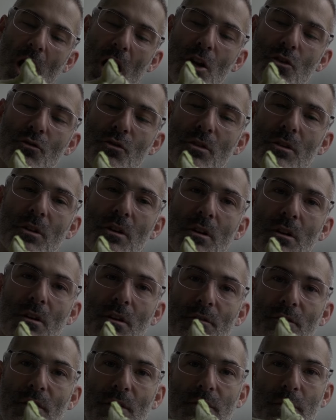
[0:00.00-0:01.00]

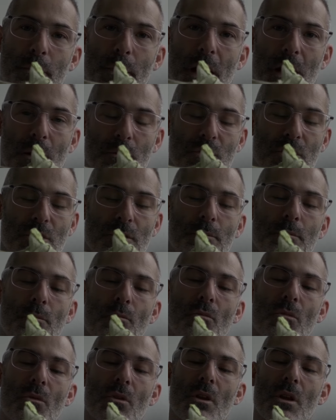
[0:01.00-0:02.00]
£150,
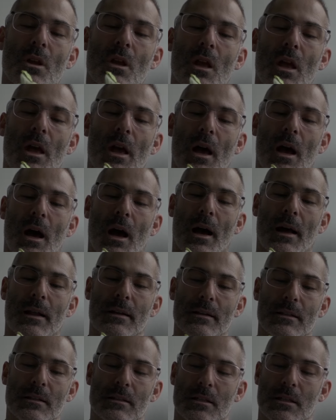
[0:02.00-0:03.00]

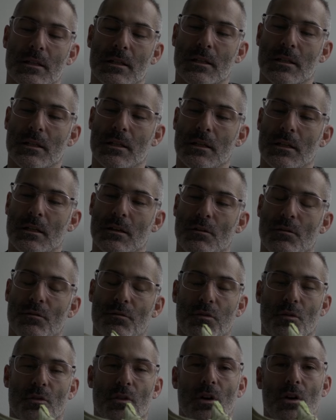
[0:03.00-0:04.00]
and
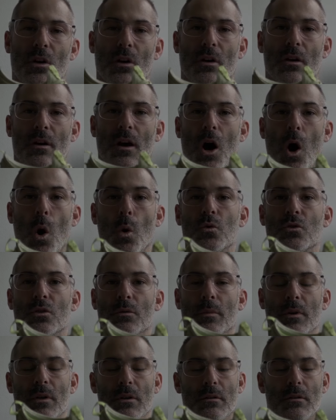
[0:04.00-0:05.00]
for the
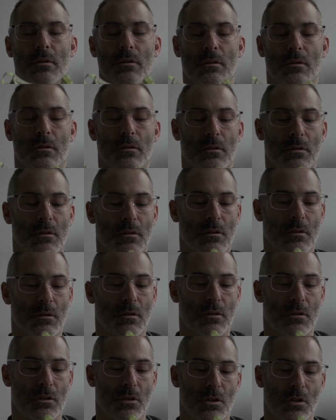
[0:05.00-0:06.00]
ultimate
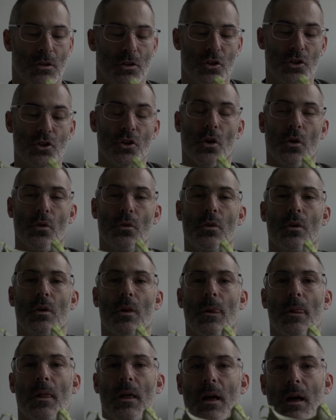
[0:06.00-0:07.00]
shoe,
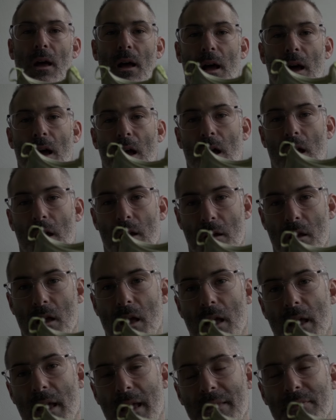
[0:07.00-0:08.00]

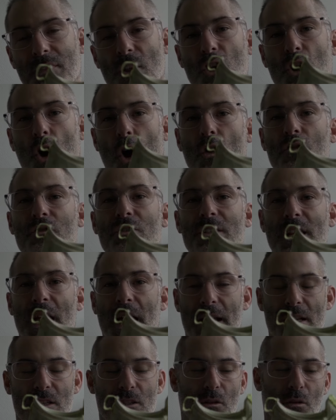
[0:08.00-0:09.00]
in the
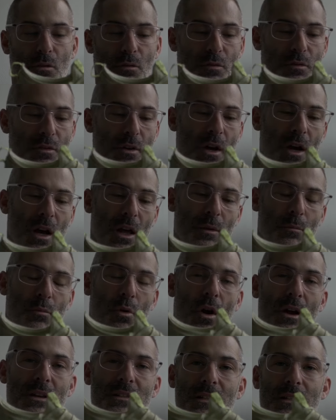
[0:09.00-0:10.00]
context of
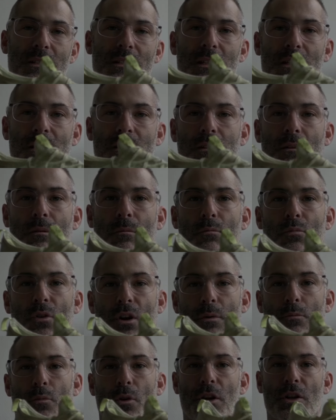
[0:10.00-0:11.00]
prices, is
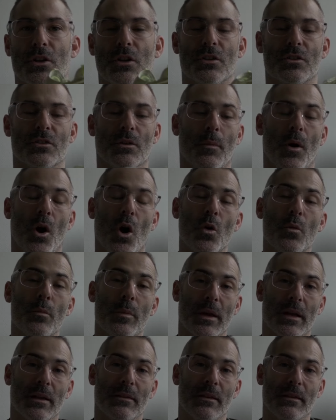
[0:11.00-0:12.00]
pretty good. So I'm
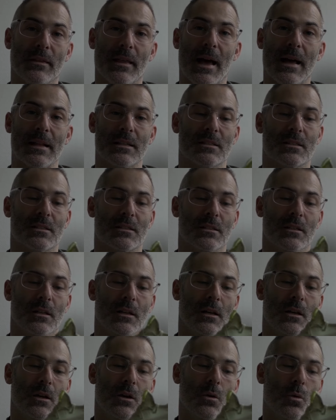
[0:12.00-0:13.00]
hoping that that's
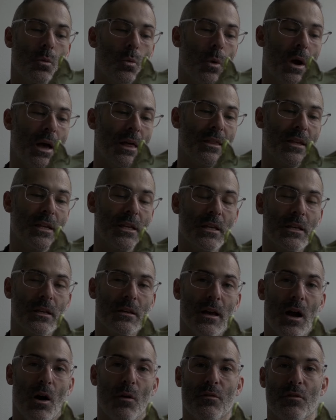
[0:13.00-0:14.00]
where the
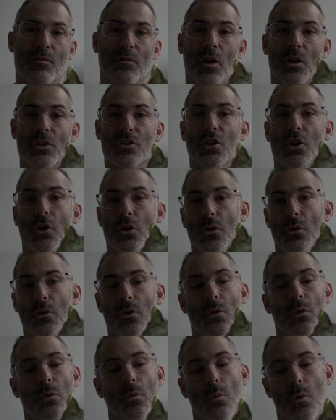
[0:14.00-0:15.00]
Alphafly 2
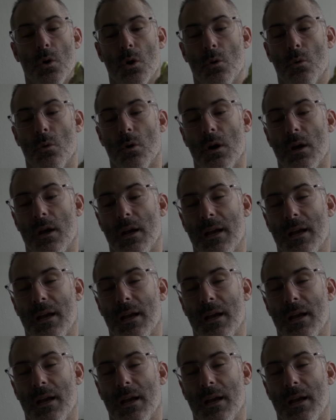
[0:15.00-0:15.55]
will